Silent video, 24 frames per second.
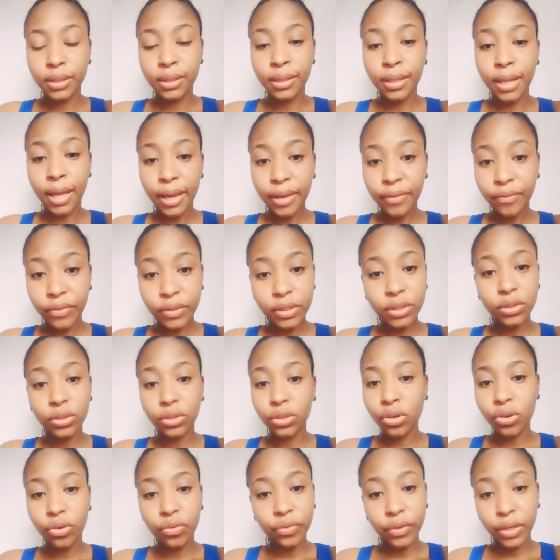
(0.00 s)
Life is
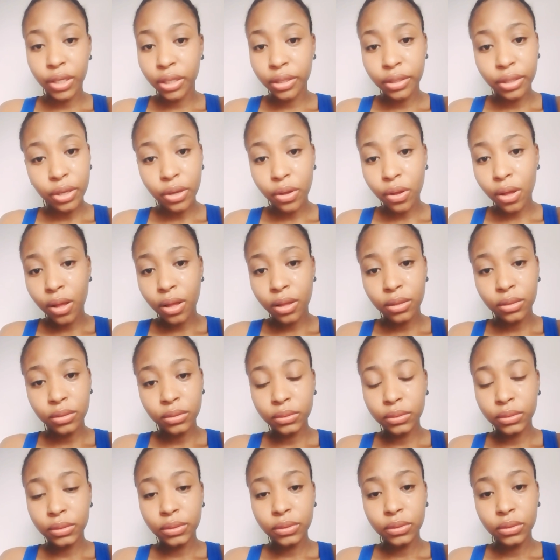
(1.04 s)
so real, y'all.
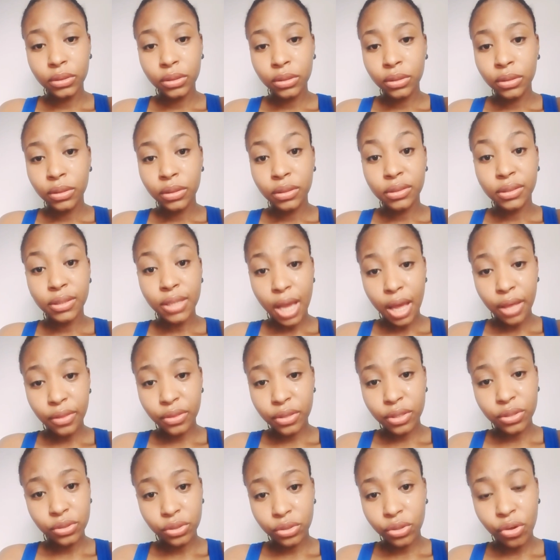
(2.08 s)
Death
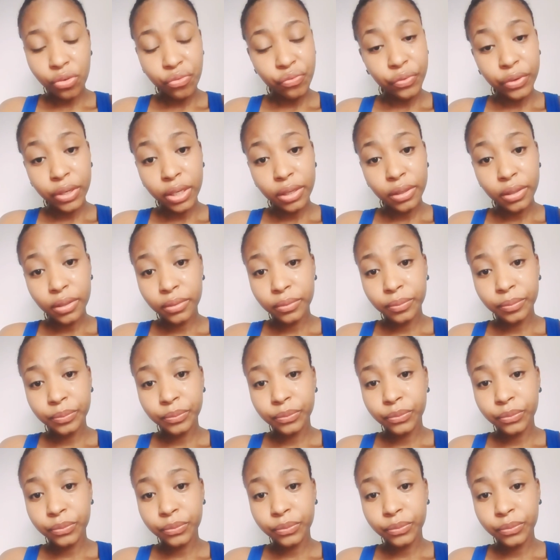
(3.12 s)
is so real.